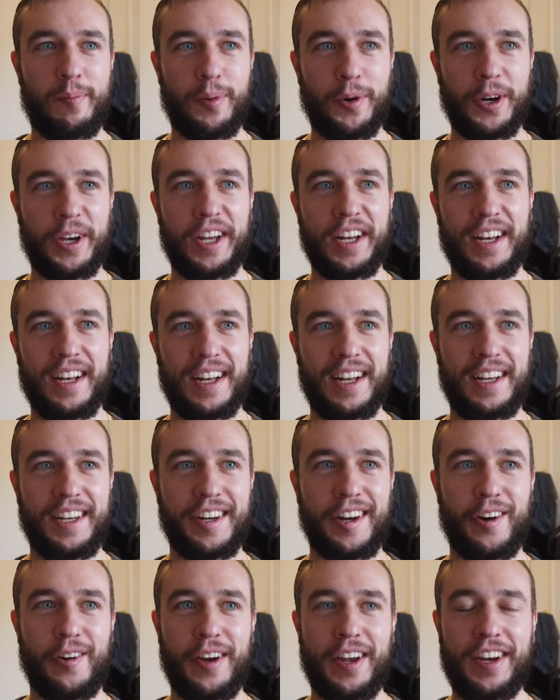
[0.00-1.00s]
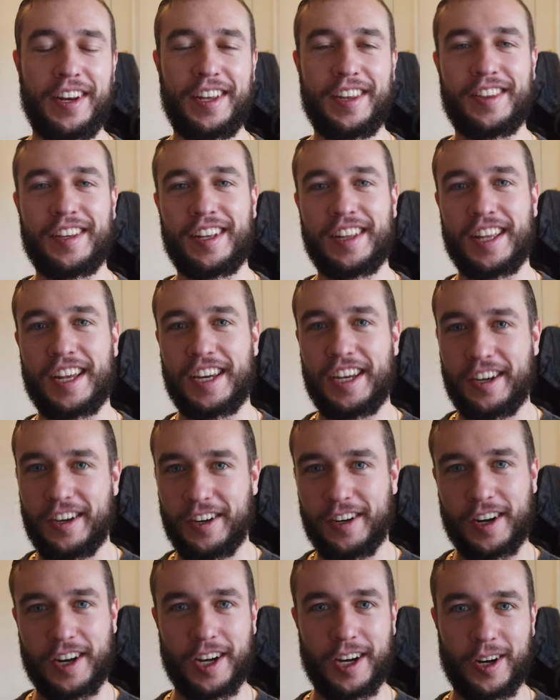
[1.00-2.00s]
But, you know, anything that he
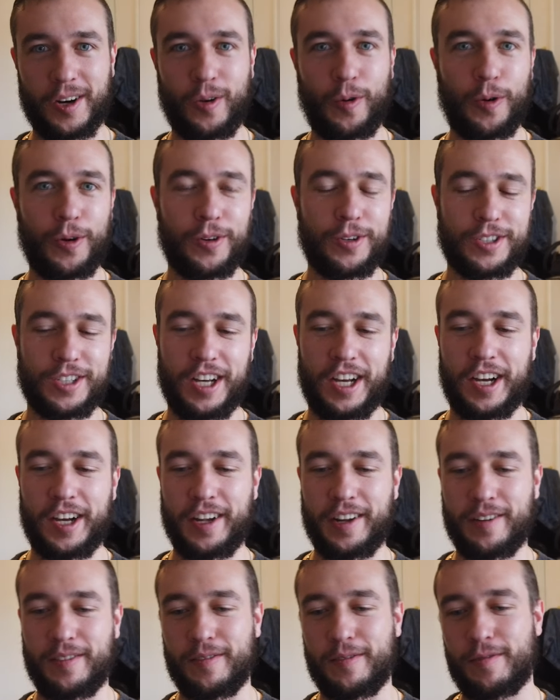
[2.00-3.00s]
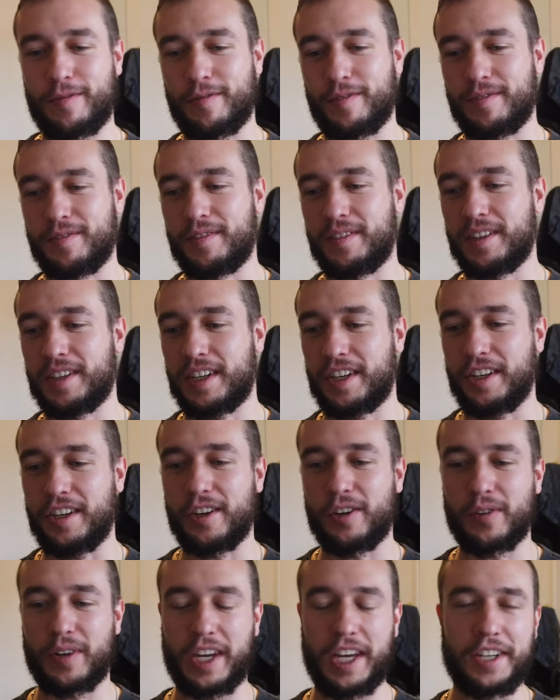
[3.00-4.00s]
could have cut corners on, you
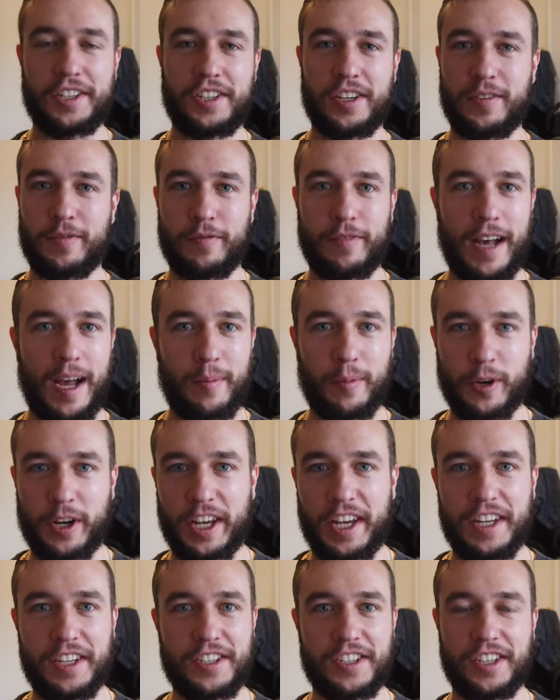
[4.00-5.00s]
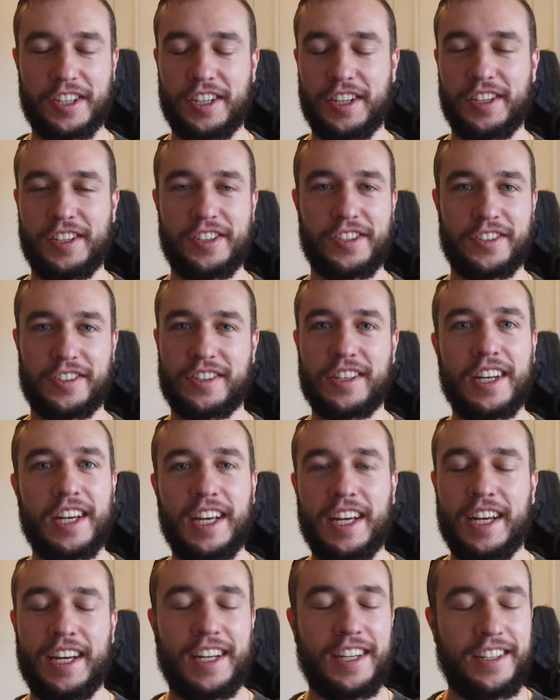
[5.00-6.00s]
know, kitchen fabrication, just,
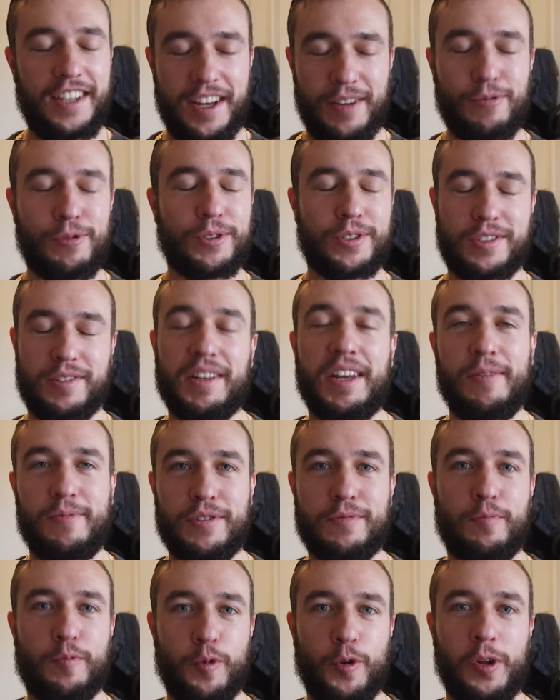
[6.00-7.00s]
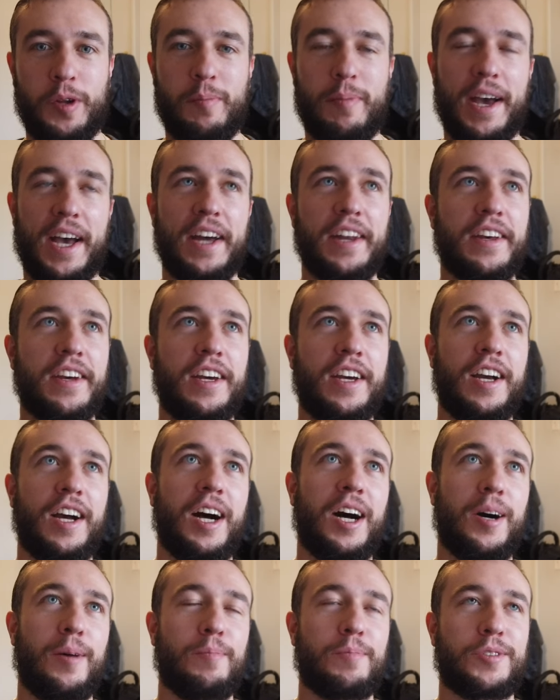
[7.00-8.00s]
it was really bad.
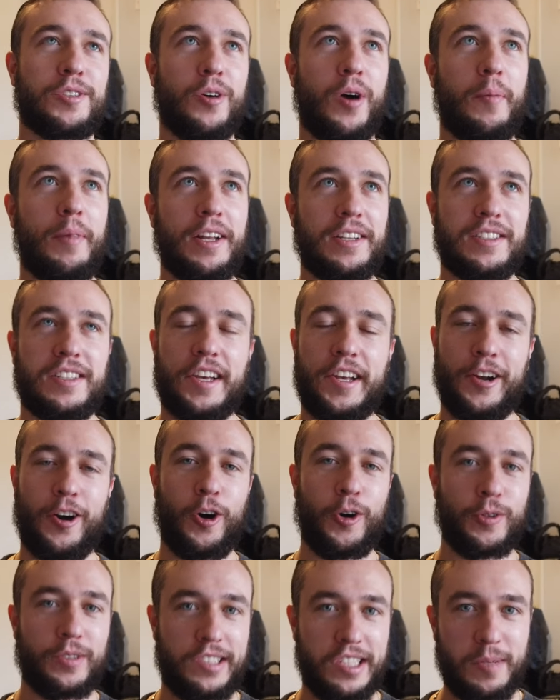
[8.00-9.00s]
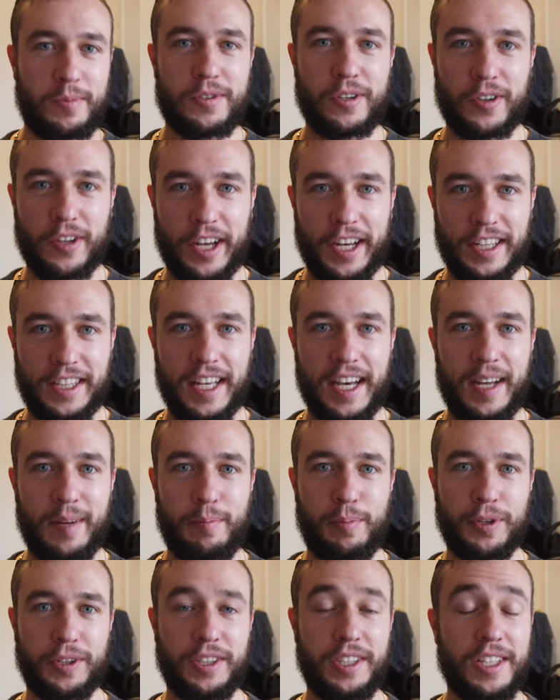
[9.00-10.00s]
So I'm not saying all Jeeps are like
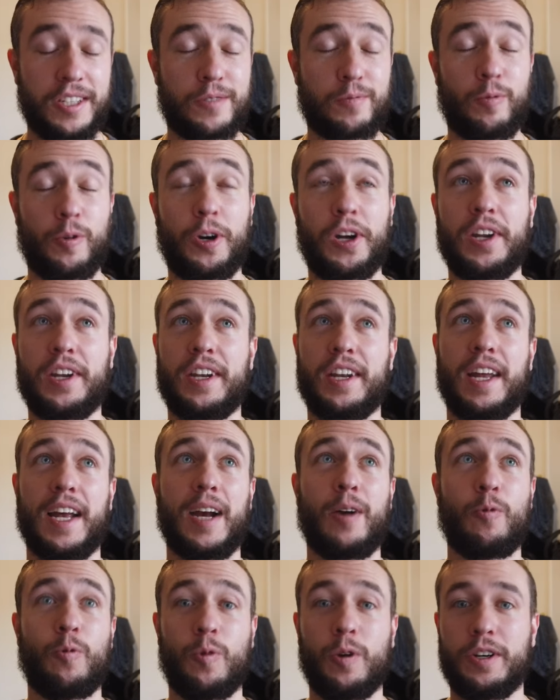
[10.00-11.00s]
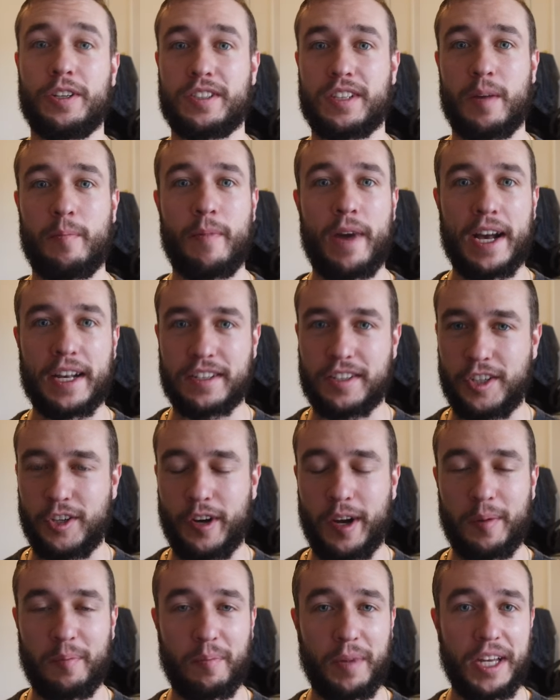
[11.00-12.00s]
that, but this one was a mess. You
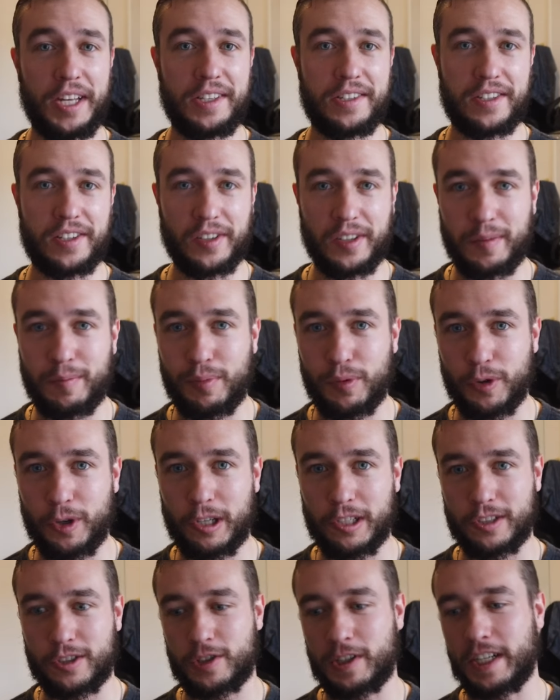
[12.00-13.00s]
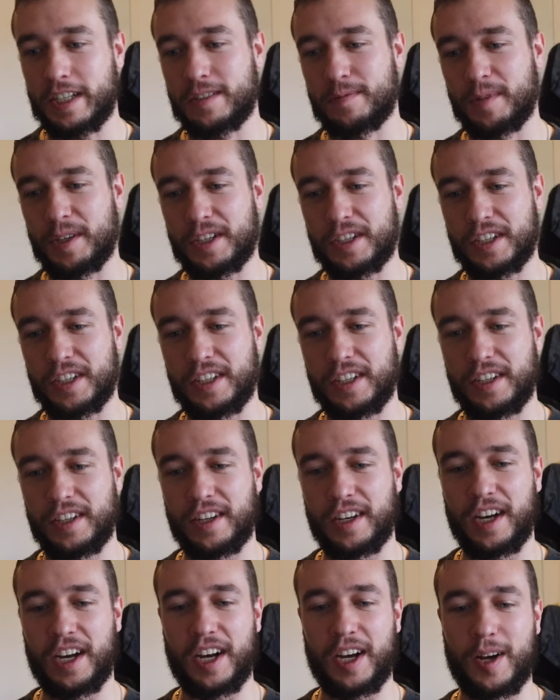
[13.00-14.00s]
know, I instantly blew out the
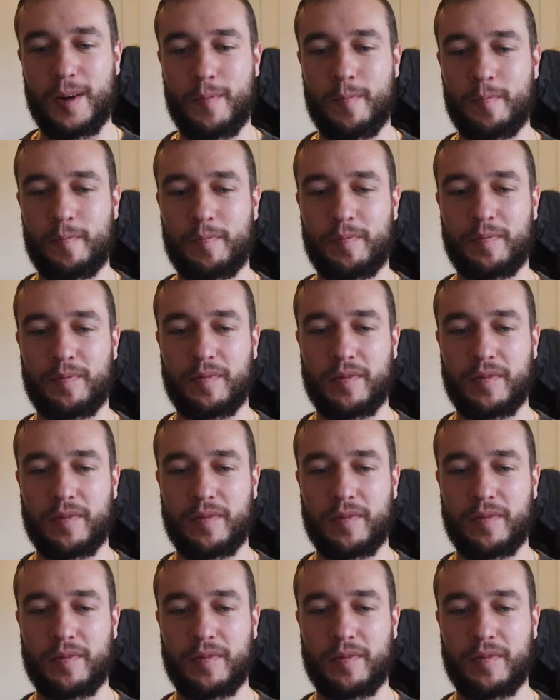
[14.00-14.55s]
transmission. The